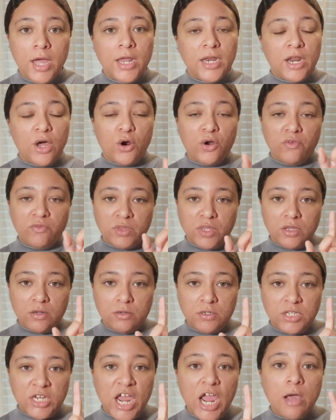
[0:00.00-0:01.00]
Now, if the
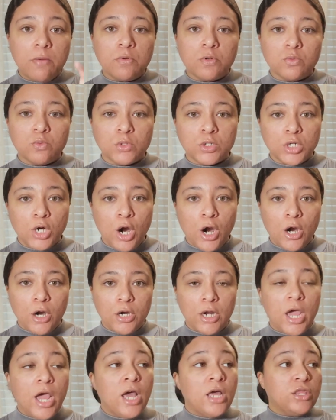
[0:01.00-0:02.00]
tables were
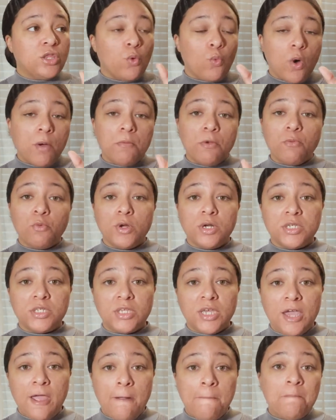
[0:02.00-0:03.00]
turned, the woman would have
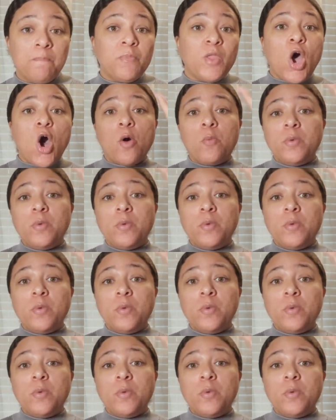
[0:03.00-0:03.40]
said, oh,